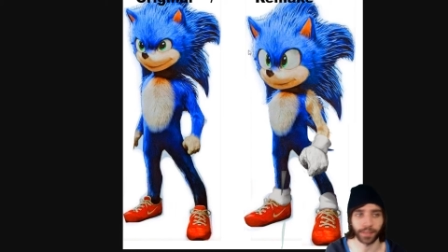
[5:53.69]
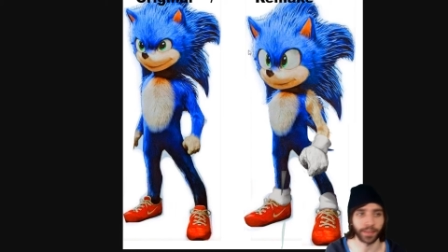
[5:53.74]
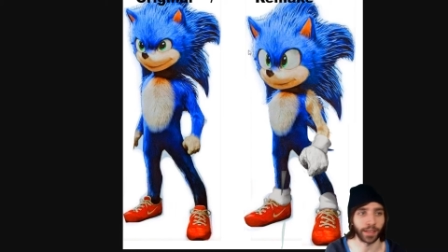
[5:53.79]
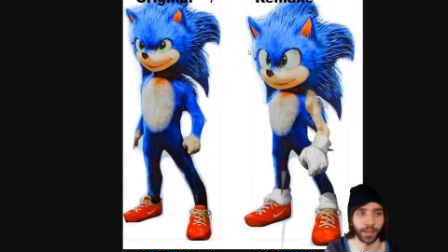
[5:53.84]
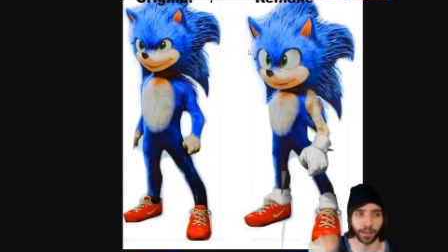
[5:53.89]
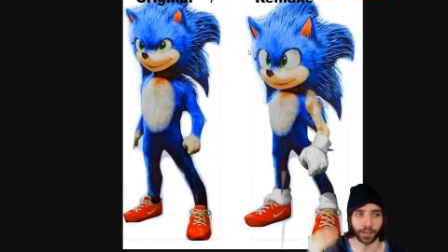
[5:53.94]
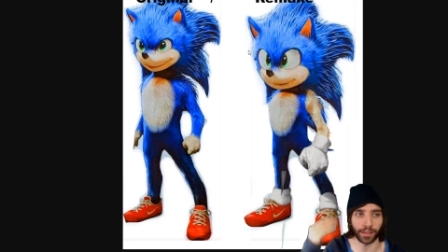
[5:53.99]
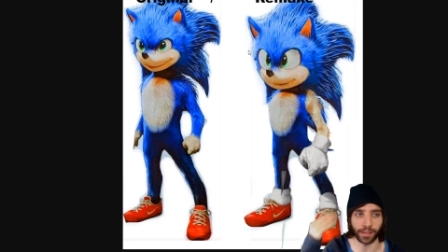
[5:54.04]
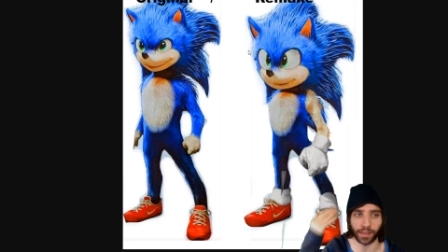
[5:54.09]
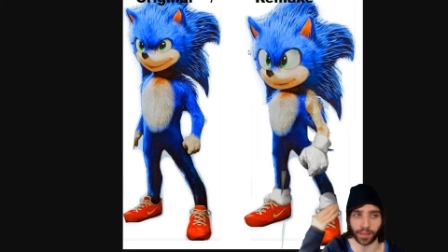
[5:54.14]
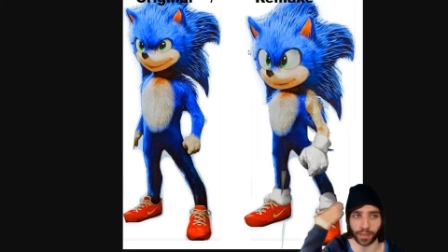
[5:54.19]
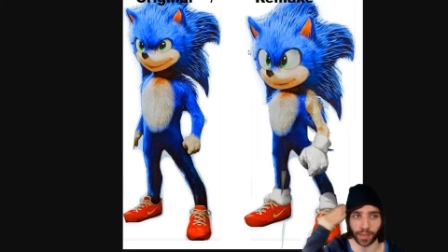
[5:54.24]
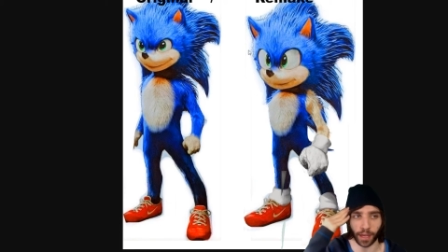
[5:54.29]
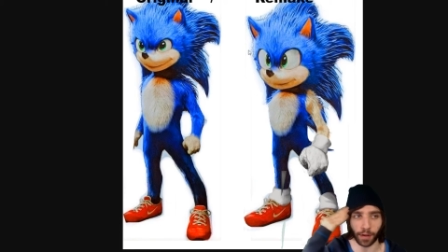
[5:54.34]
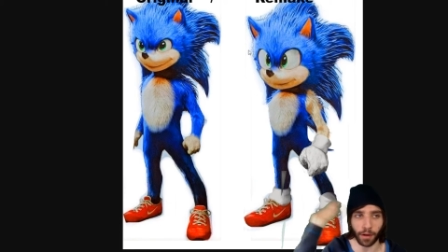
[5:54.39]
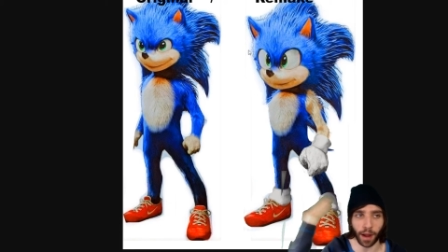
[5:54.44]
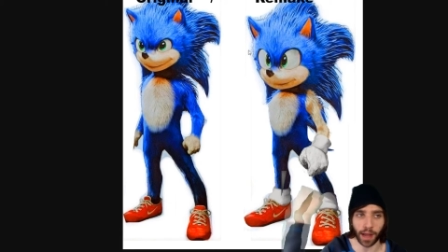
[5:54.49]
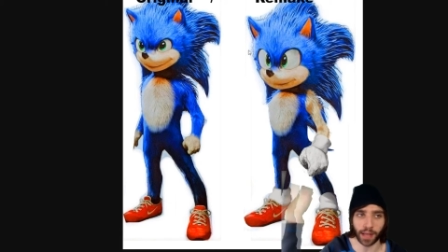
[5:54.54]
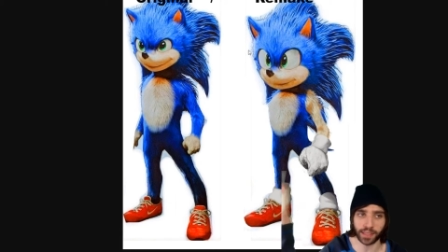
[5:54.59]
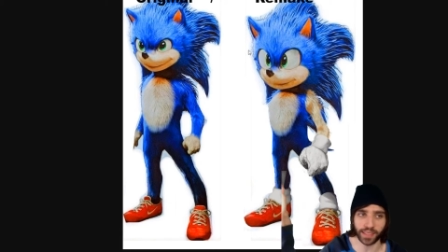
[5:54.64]

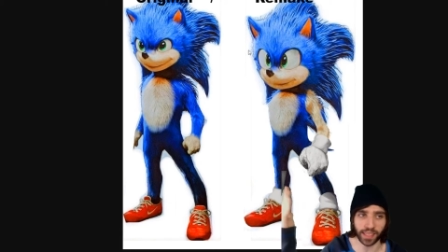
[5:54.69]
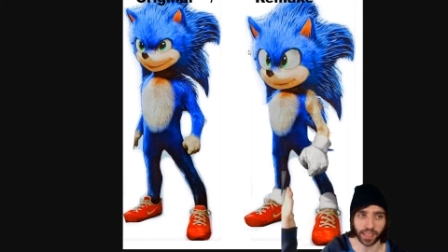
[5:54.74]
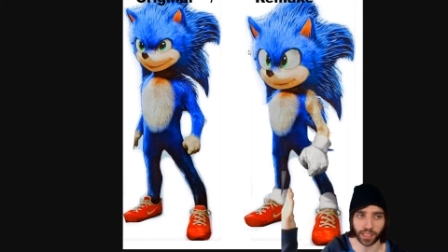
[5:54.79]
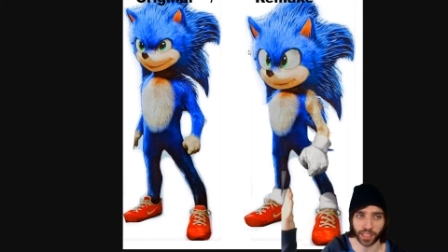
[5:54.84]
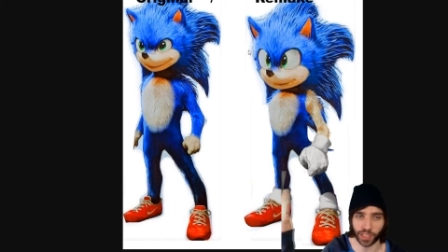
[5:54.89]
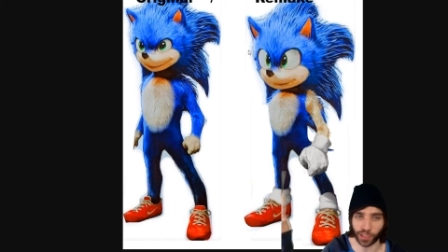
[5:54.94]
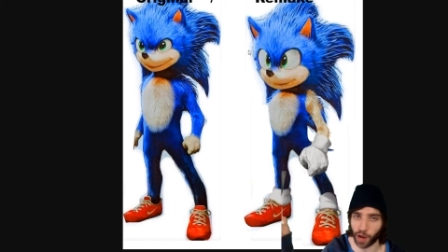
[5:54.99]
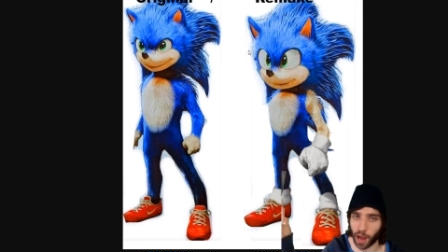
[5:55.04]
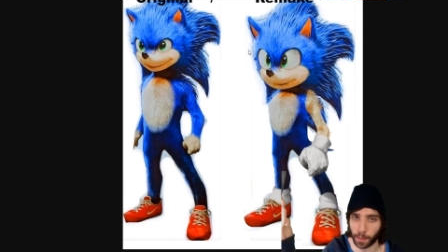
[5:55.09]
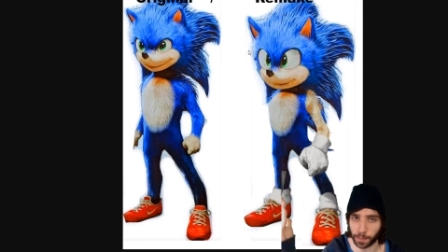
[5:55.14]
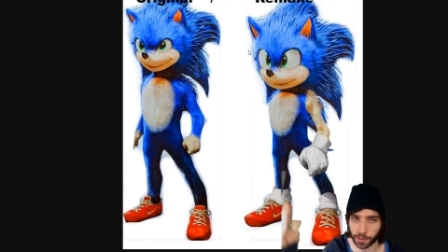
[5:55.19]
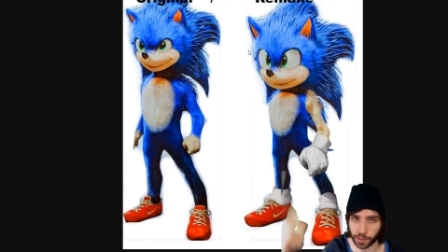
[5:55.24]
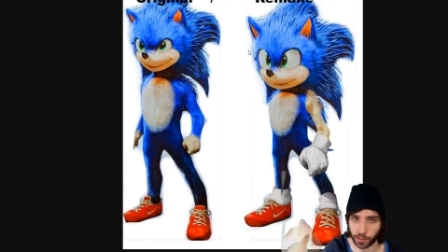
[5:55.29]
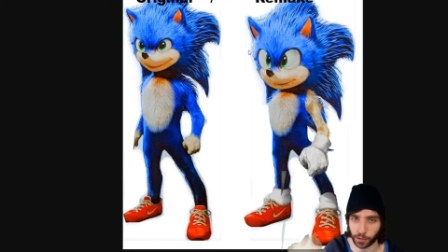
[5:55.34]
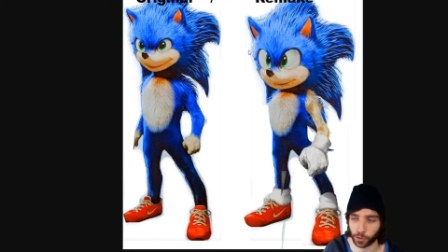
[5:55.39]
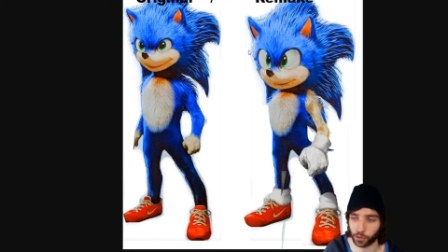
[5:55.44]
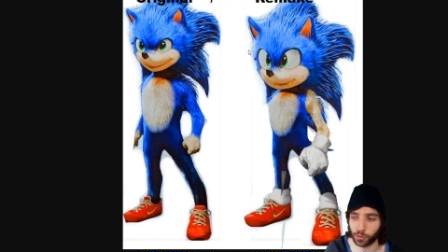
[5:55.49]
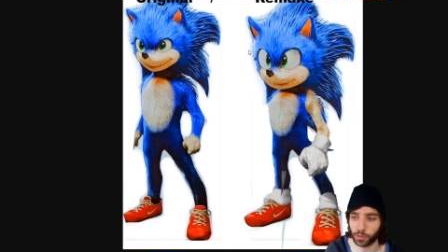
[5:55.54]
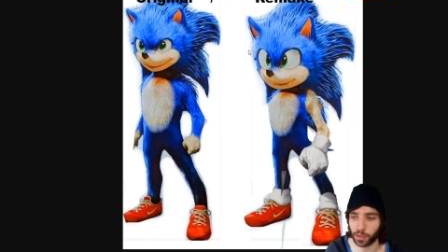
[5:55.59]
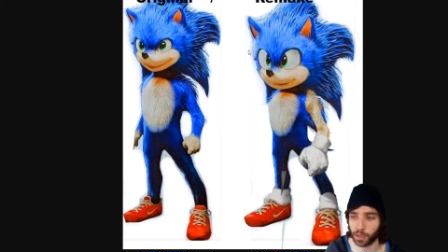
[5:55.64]
Their ideas are
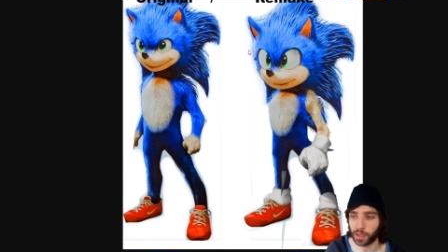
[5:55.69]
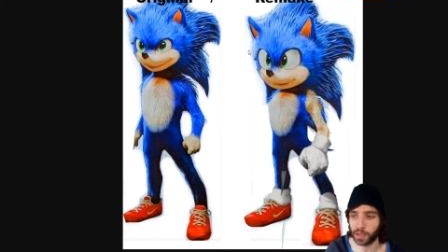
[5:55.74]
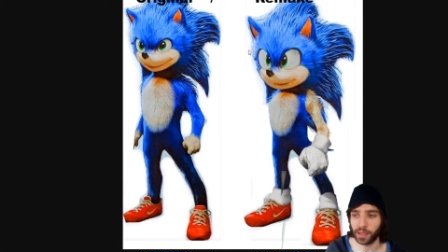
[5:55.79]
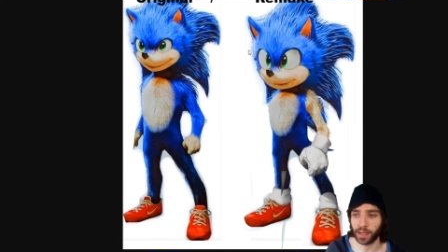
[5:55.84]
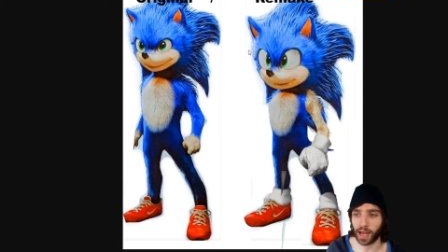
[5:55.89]
absolute,